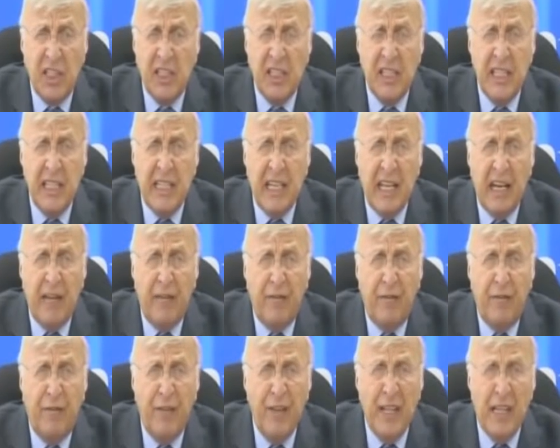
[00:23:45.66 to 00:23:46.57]

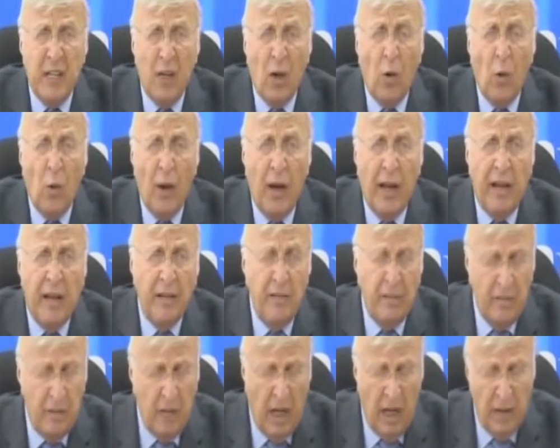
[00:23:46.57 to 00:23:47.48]
60.5 feet
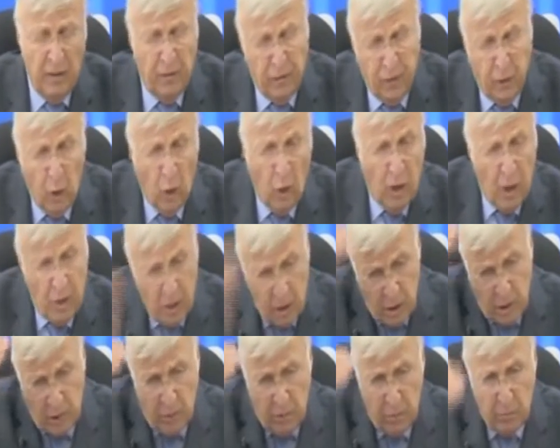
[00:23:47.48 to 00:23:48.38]
away on the floor,
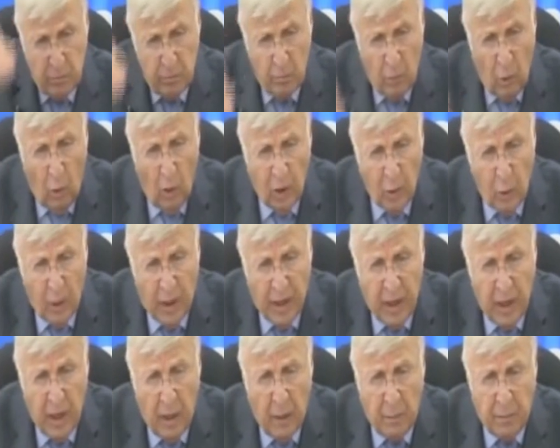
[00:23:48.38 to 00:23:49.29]
all the
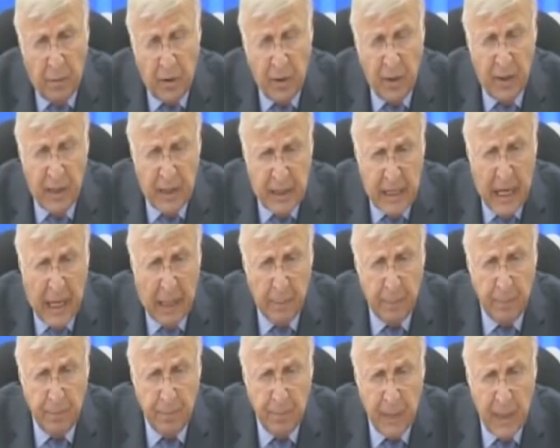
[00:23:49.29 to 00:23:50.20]
way up to the
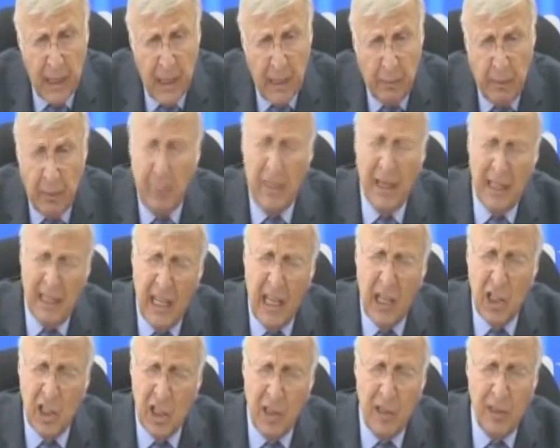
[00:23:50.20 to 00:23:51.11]
top. But
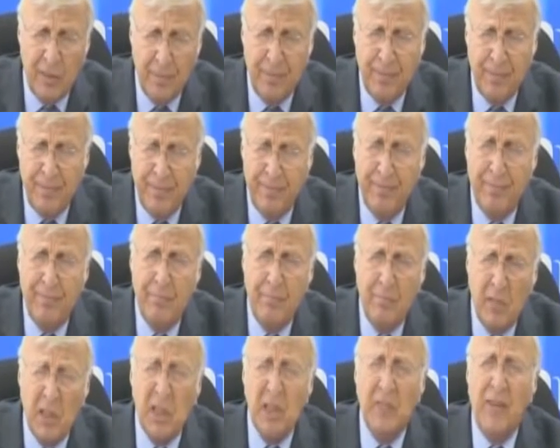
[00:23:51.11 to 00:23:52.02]
Michelangelo
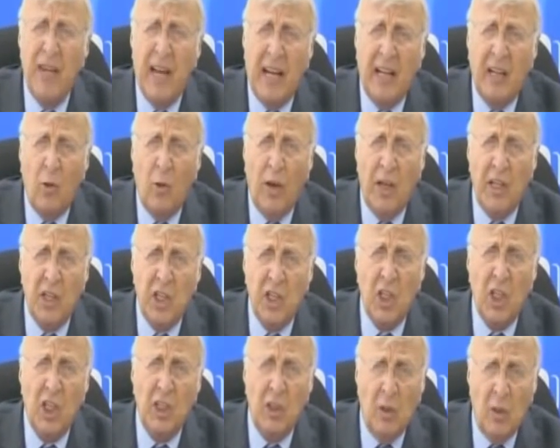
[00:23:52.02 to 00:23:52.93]
must have had quite
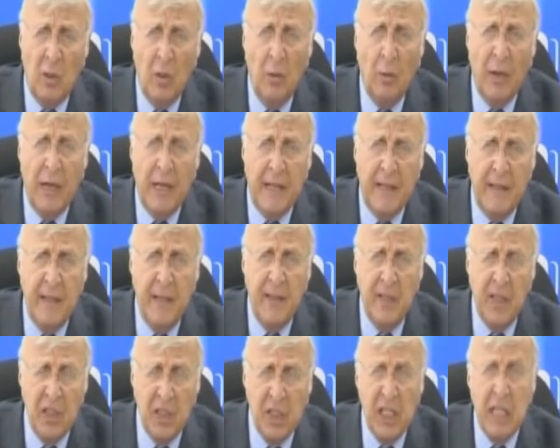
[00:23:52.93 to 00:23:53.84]
a chuckle when he
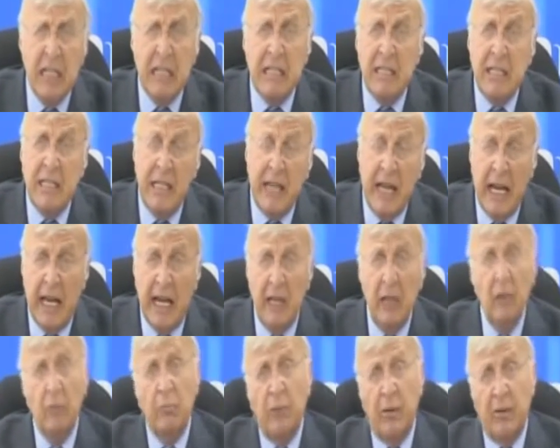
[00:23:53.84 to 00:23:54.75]
did this.
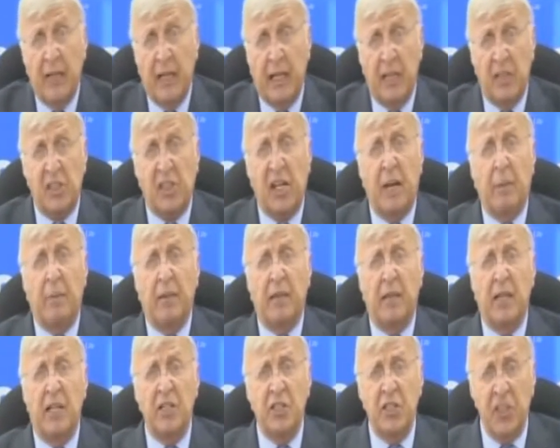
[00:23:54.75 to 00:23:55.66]
Today, with
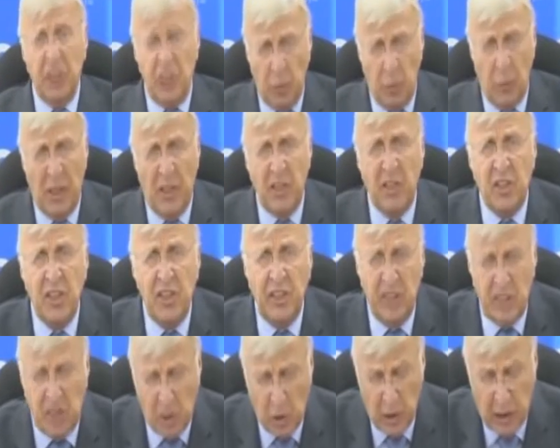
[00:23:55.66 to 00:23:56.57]
telescopic lenses, we can
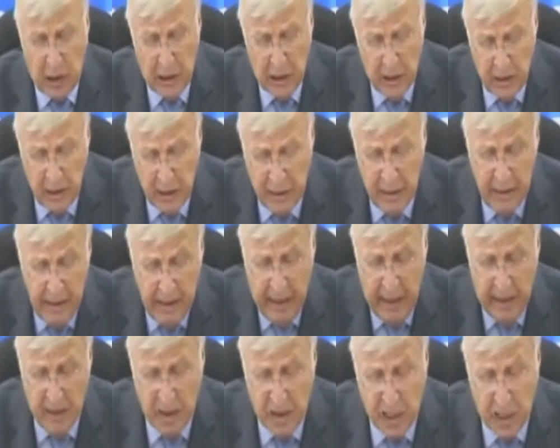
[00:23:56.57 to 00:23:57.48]
see this clearly,
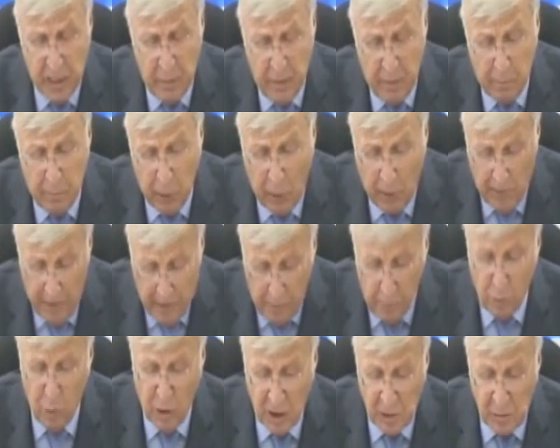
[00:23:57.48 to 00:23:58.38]
and this can be
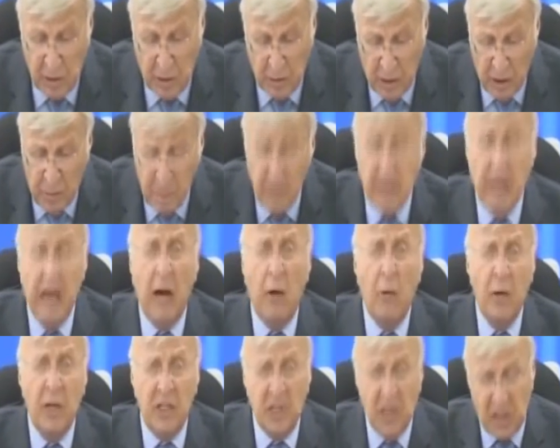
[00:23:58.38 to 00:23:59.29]
blown up, was blown up,
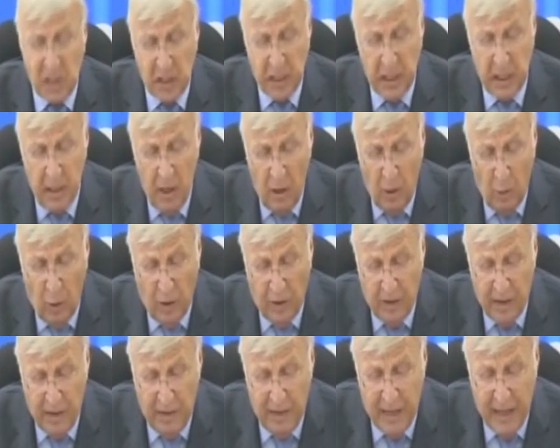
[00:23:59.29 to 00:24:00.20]
and we can see
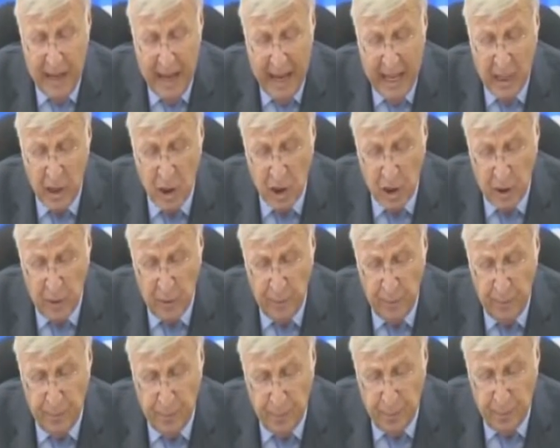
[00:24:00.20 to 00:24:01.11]
what the
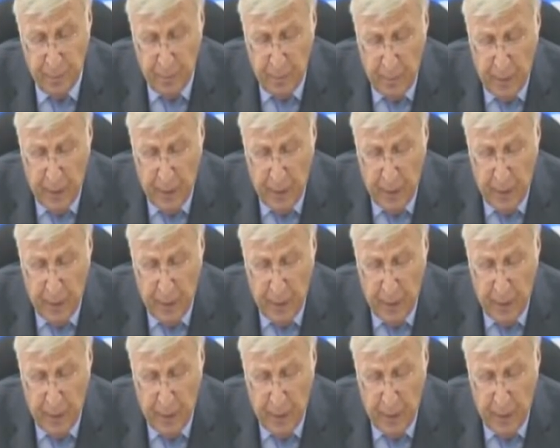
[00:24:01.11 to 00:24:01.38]
angel